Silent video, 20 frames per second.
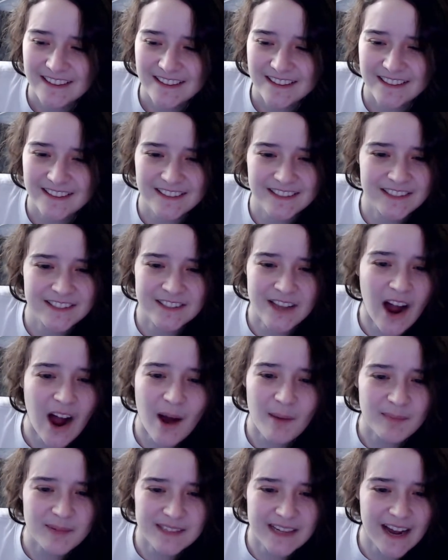
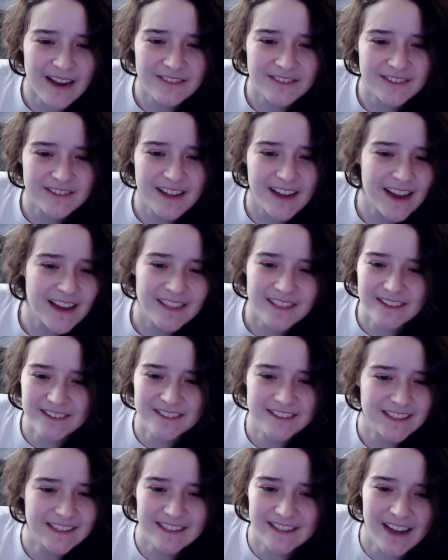stops after that, and
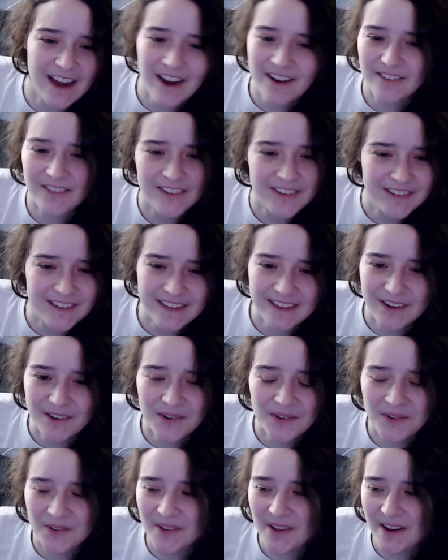there's like not really a
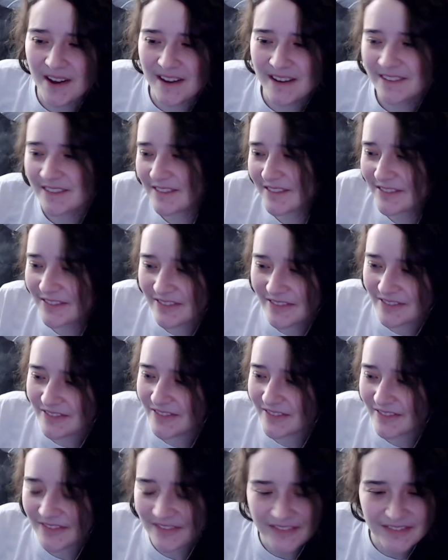whole lot of
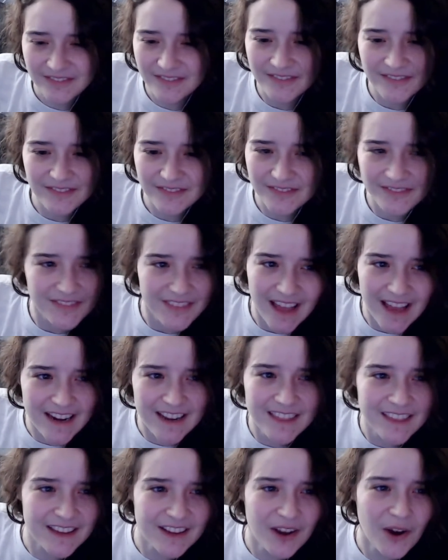
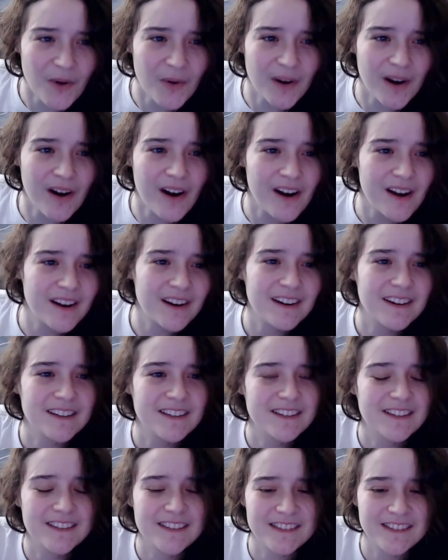anything going on, and
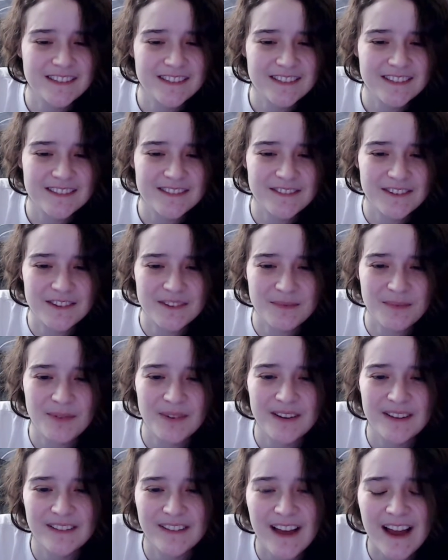it's
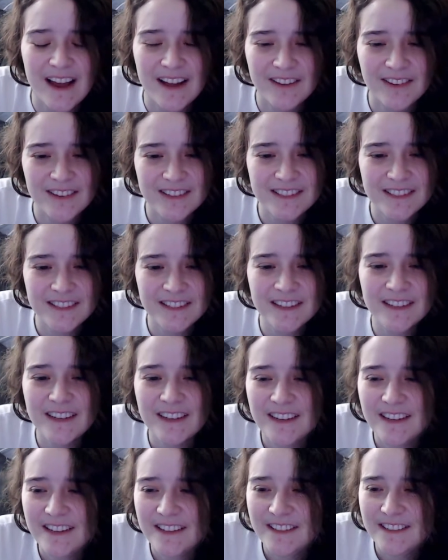pretty lackluster.
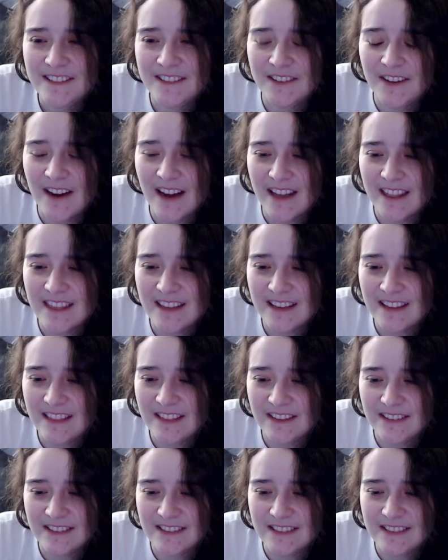So I think
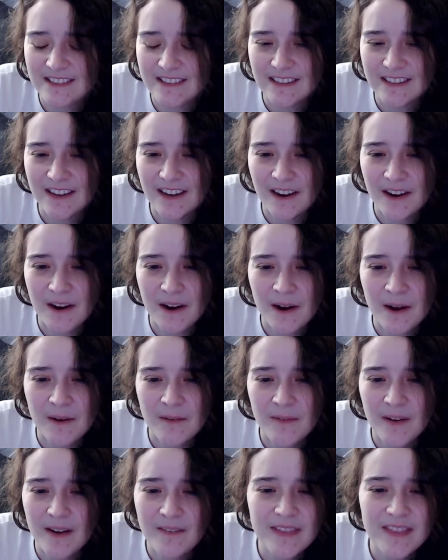there's
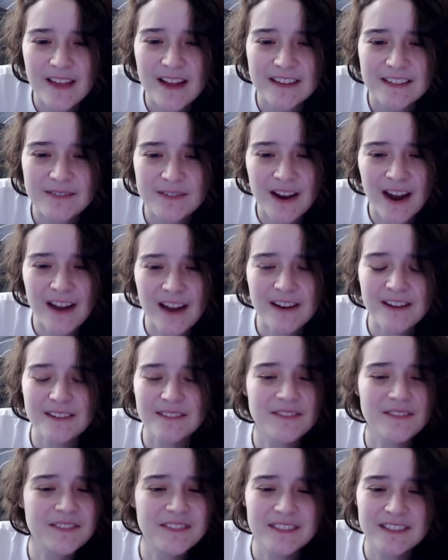I mean, that's kind
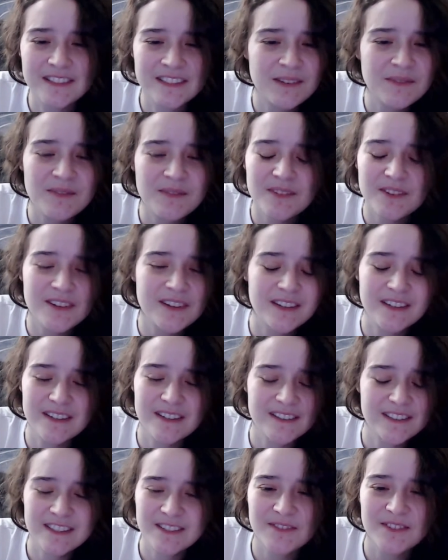of
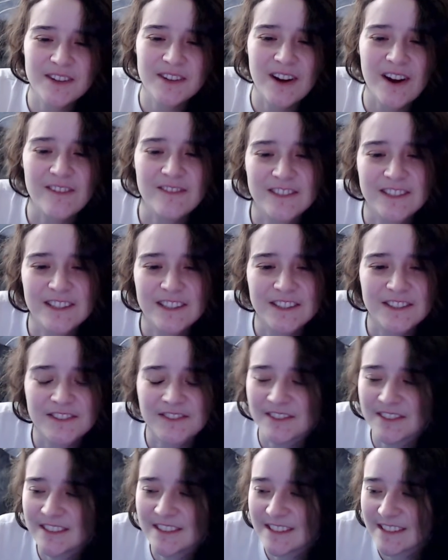similar
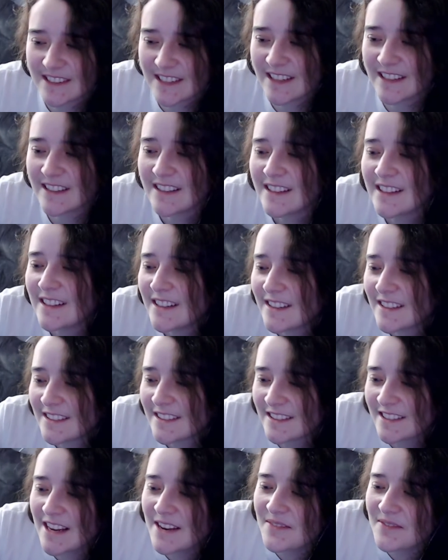conversation, really, is that
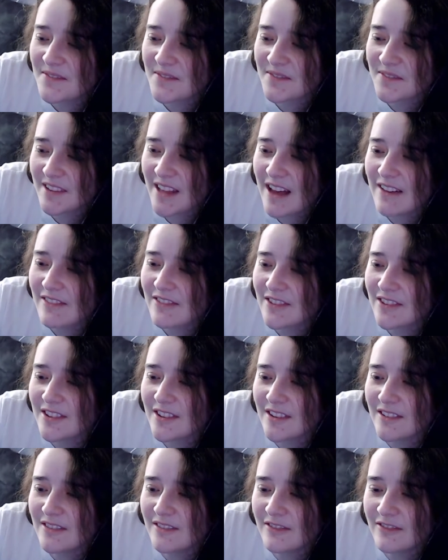same
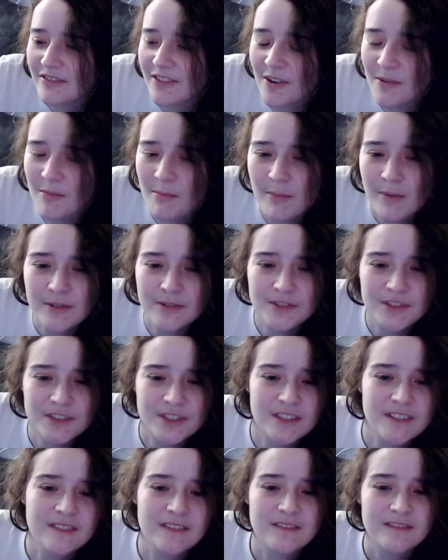level of
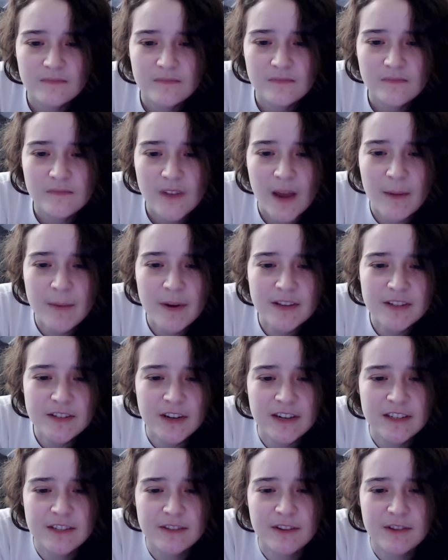immersion. I mean, it's
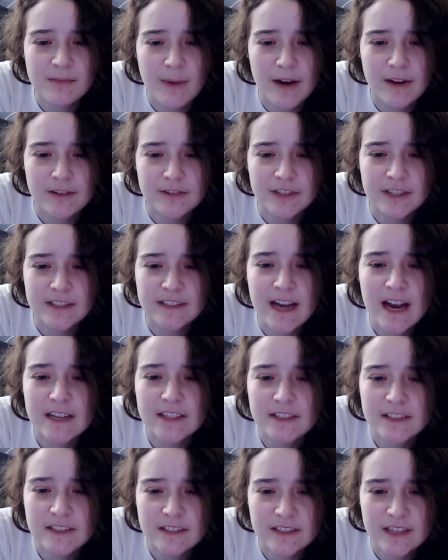crazy with
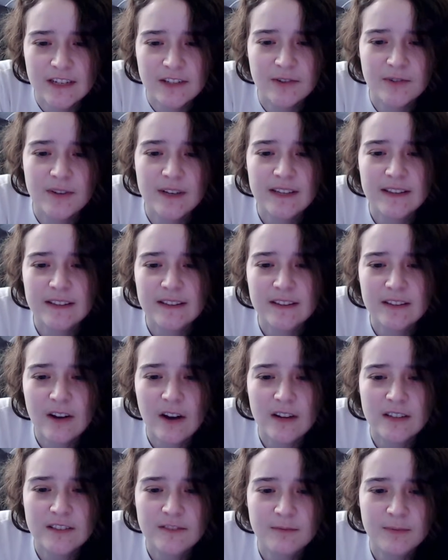microtransactions, and I don't like that the
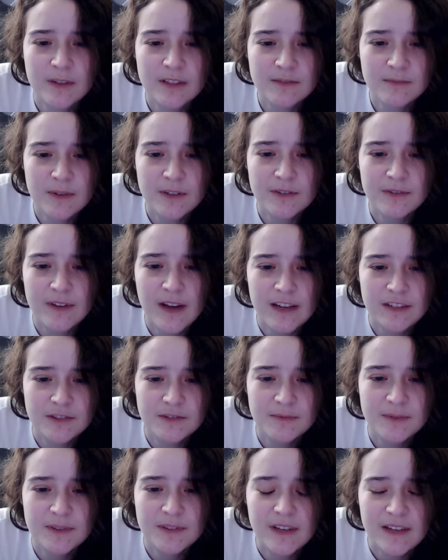cost of +1 to an
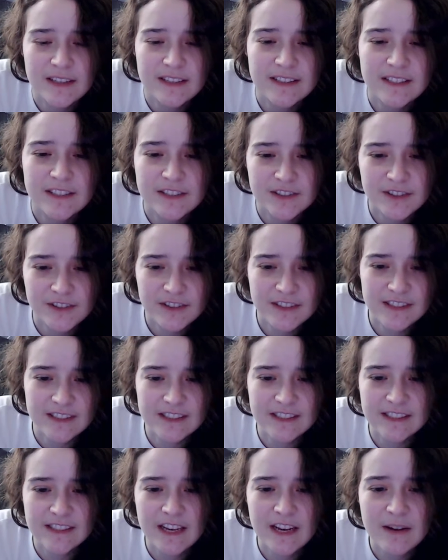attribute and a t-shirt is
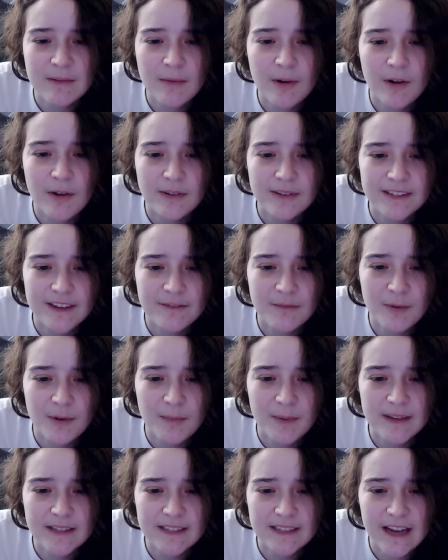the same. I'll always have more
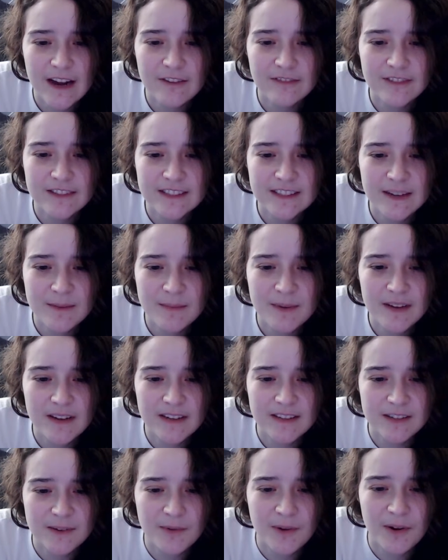basic outfits in NBA
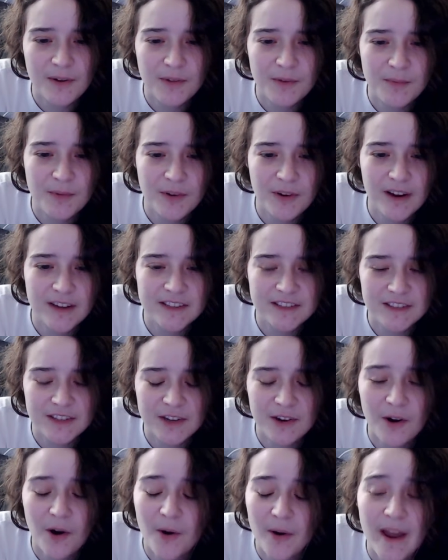because I want all the progression to
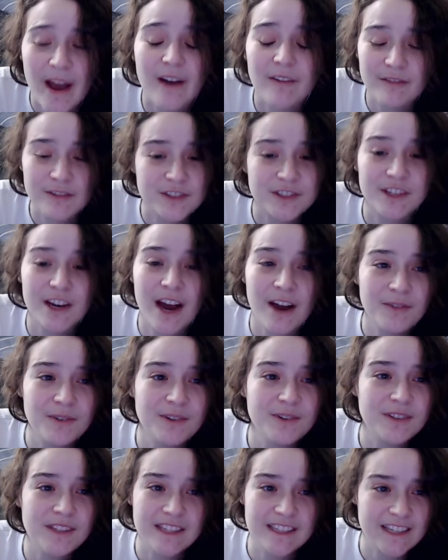go. Oh yeah, for sure, I would
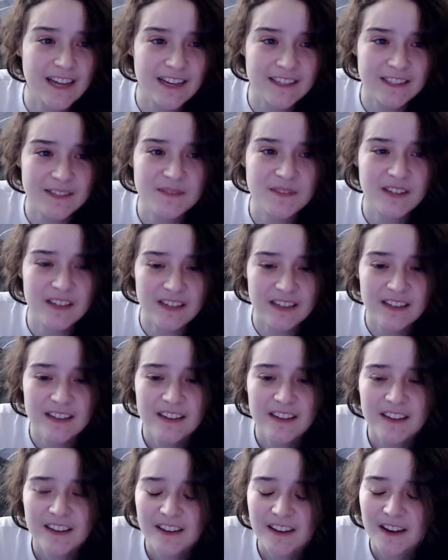do the exact same thing.
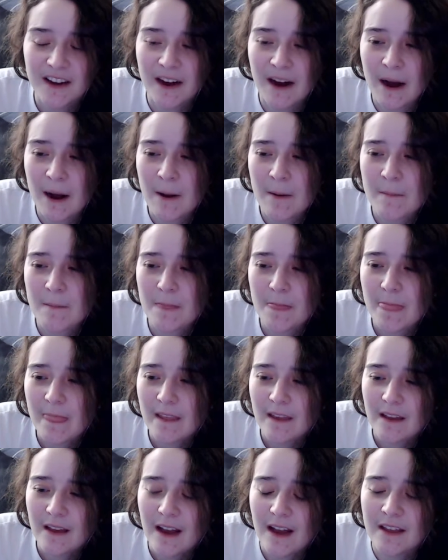I
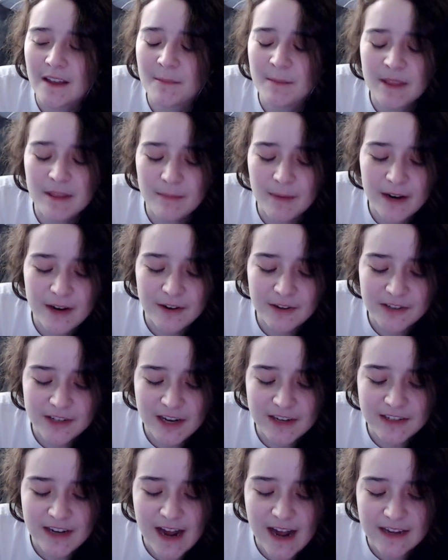mean, the
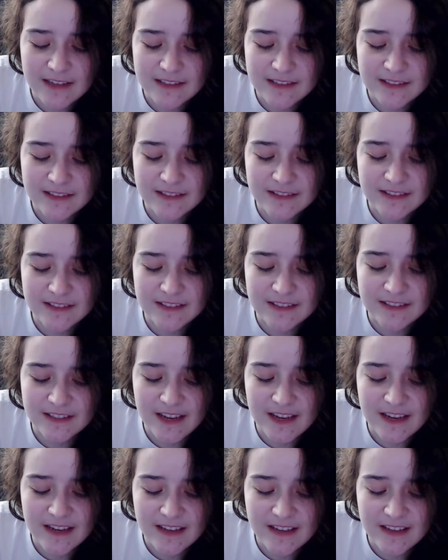microtransactions,
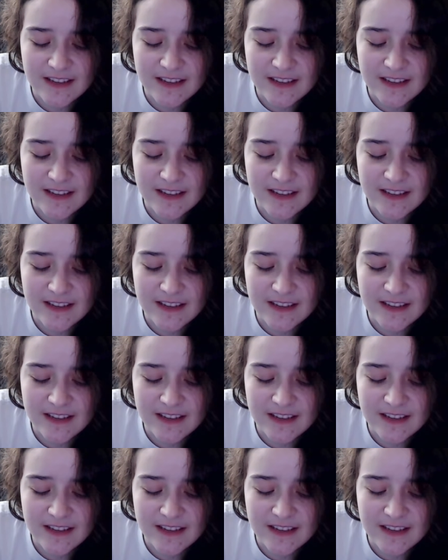like,